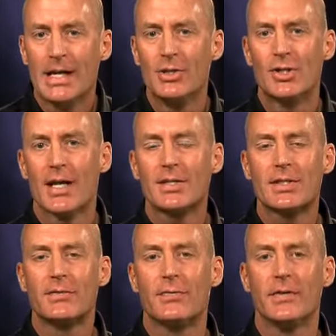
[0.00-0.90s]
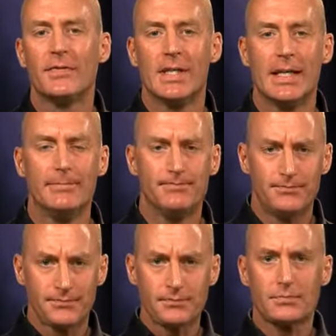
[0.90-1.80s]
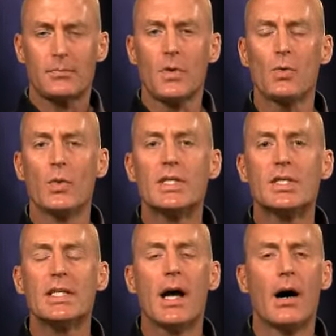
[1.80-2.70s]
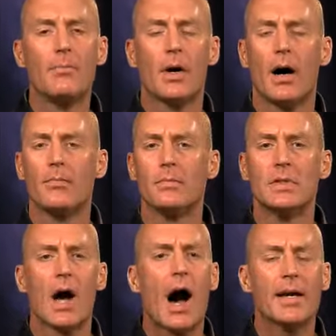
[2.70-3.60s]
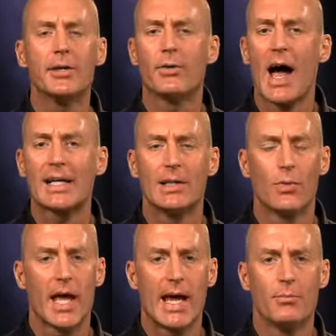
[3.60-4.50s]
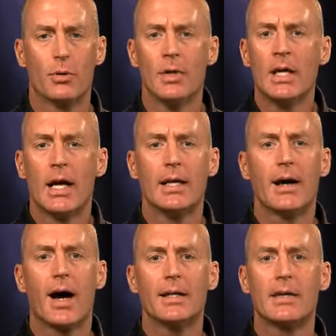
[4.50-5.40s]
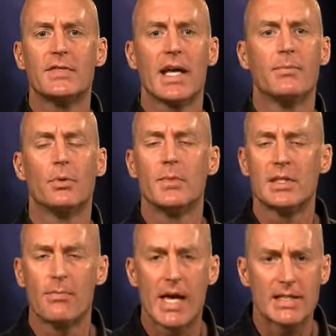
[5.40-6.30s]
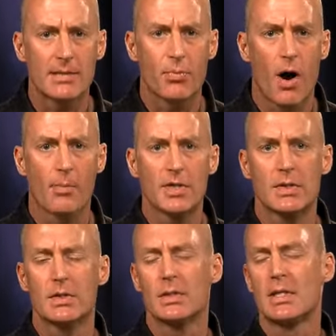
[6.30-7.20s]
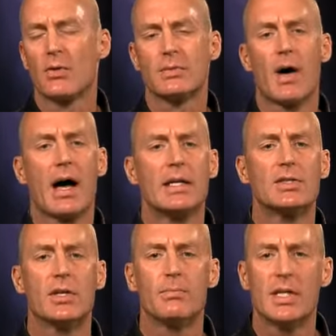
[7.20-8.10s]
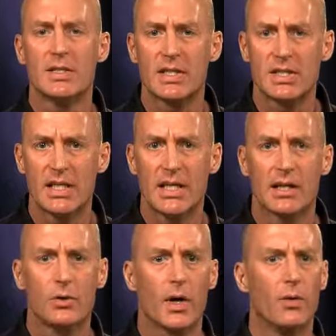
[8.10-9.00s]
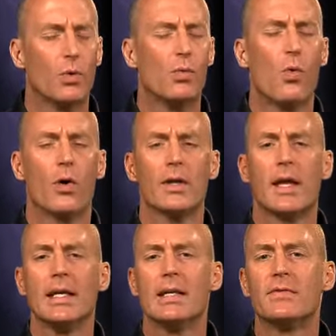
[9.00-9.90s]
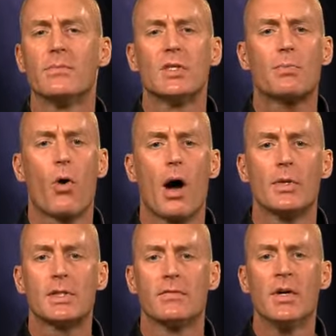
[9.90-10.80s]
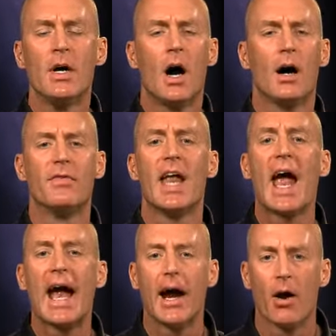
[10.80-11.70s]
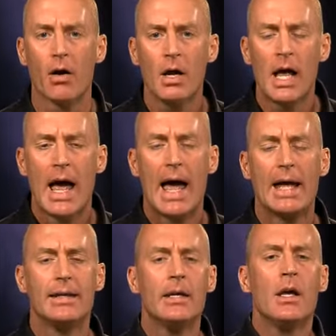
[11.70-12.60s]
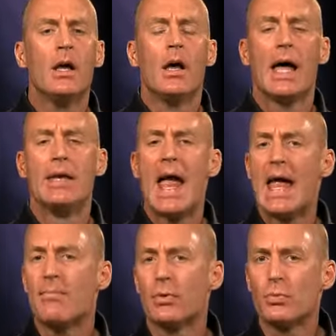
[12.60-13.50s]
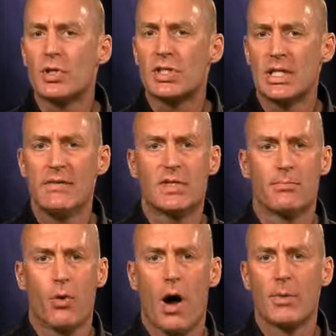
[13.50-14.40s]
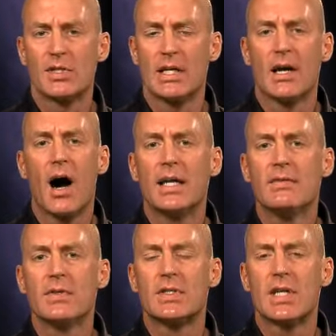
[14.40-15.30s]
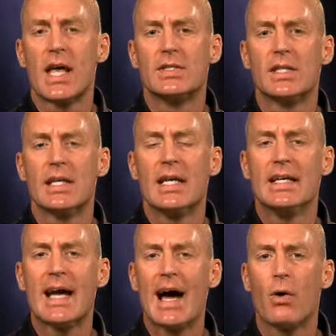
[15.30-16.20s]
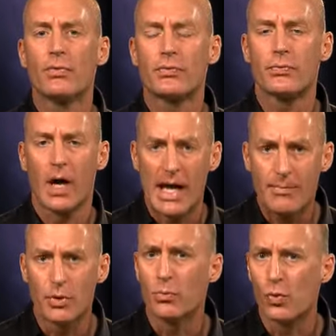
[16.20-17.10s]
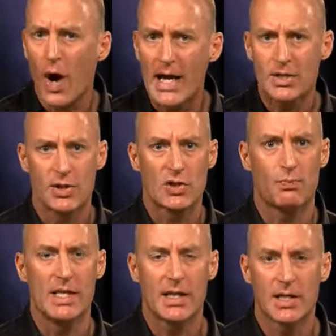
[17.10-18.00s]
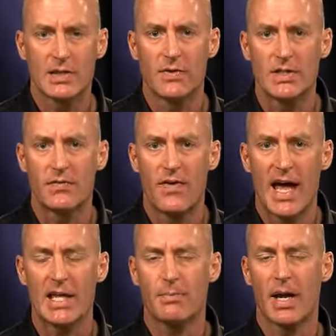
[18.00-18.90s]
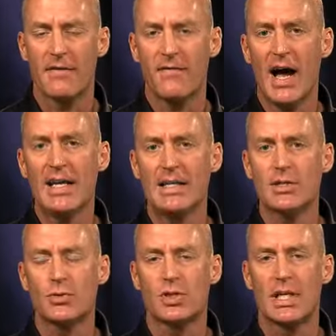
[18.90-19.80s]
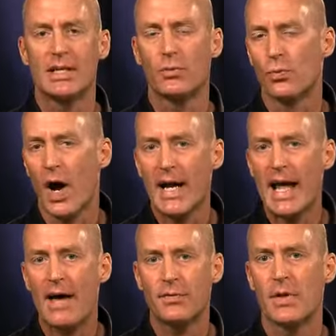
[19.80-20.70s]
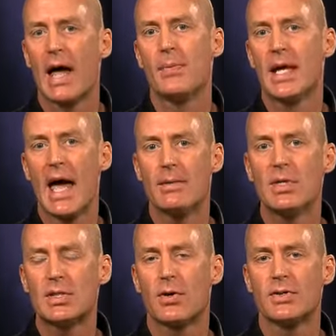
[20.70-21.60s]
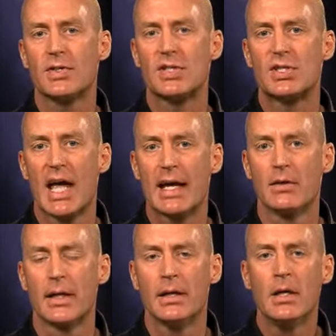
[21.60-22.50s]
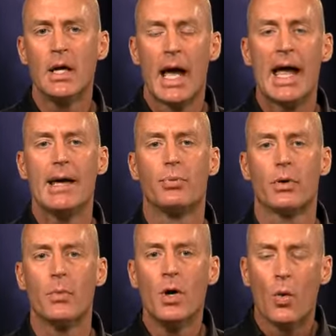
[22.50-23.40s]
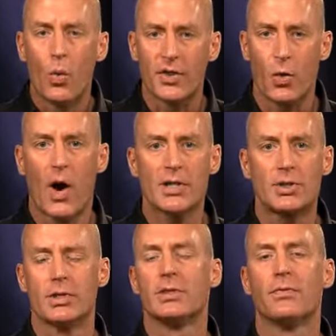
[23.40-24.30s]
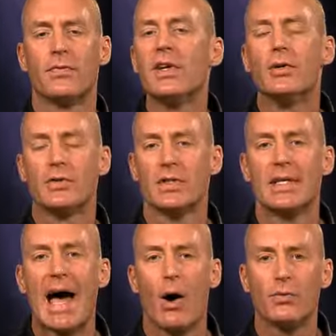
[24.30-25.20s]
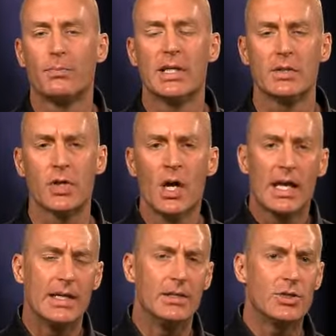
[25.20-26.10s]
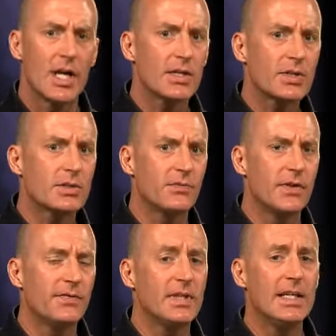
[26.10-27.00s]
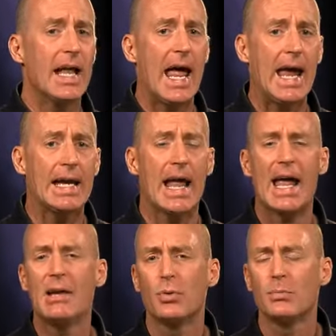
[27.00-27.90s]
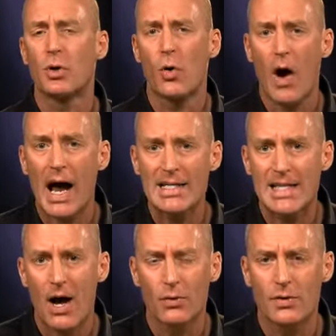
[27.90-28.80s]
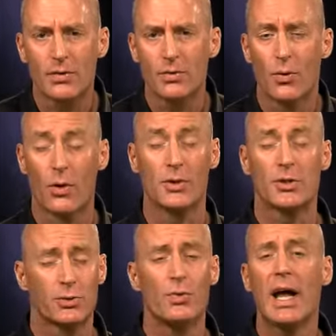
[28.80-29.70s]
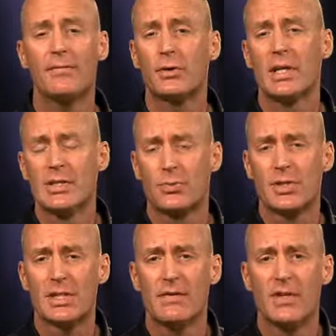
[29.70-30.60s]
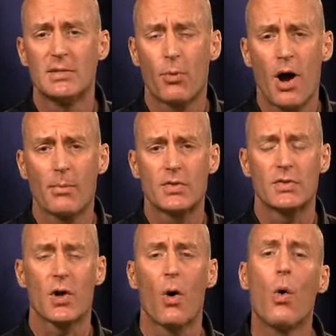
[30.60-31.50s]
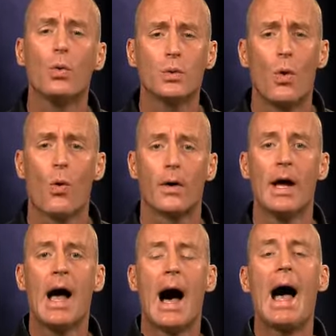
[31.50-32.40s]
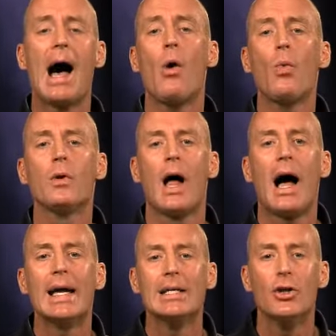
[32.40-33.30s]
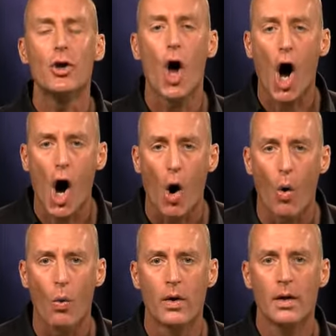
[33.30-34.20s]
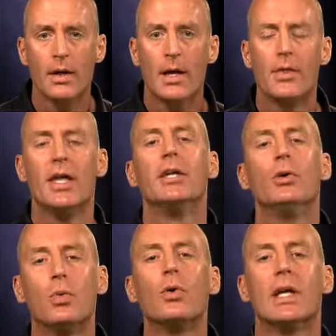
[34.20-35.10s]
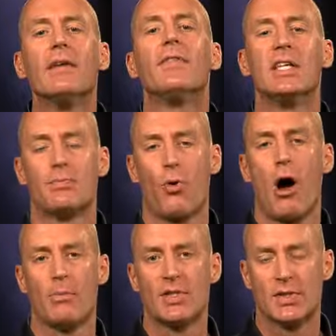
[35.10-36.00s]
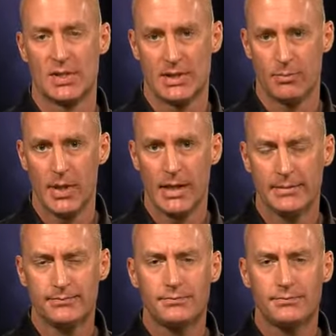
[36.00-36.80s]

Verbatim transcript: In Genesis 15, we see um, um, God interacting with Abram, and God gives Abram these amazing promises. Tells him how ah, he's going to be his exceeding and great reward, and then he gives him this promise of, of an heir. And and Abram receives the promise, and God even says that he counts Abram righteous because of his faith. But I find it interesting that right after that, the enemy starts assailing Abram with questions of fears and doubts. Because in Genesis 15 8, Abram cries out to the Lord soon after he's received these promises, O Lord, how will I know that you will give these promises to me?